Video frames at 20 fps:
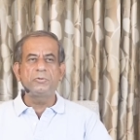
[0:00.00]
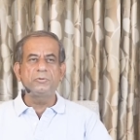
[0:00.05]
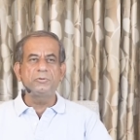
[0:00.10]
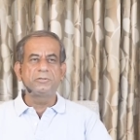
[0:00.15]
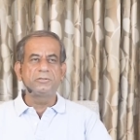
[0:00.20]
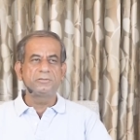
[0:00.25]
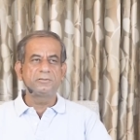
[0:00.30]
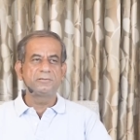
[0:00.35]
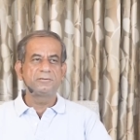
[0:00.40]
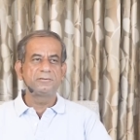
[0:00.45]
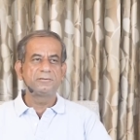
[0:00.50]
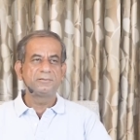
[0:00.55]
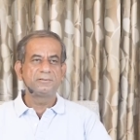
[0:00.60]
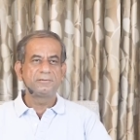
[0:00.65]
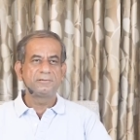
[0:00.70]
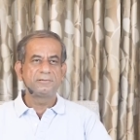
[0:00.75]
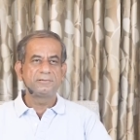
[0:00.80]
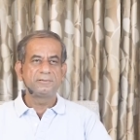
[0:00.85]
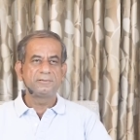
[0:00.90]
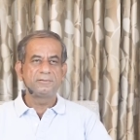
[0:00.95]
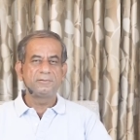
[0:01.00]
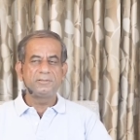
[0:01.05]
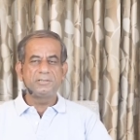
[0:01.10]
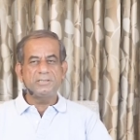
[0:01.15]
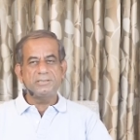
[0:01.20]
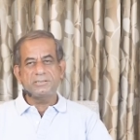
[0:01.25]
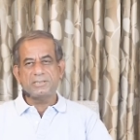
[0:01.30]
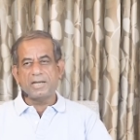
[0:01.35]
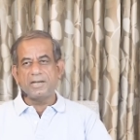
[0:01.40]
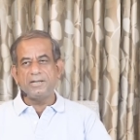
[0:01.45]
truth.
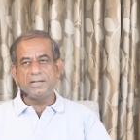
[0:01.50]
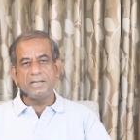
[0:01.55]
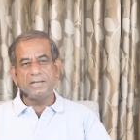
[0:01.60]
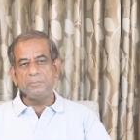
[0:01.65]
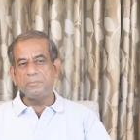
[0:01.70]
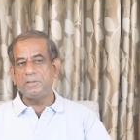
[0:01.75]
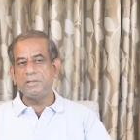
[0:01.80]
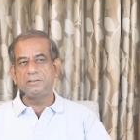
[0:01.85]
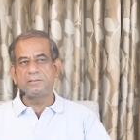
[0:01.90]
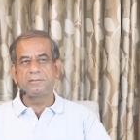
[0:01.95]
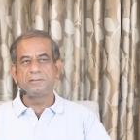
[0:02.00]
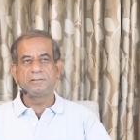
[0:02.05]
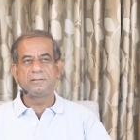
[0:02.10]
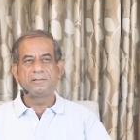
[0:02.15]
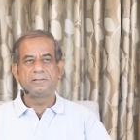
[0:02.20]
Just can't help it.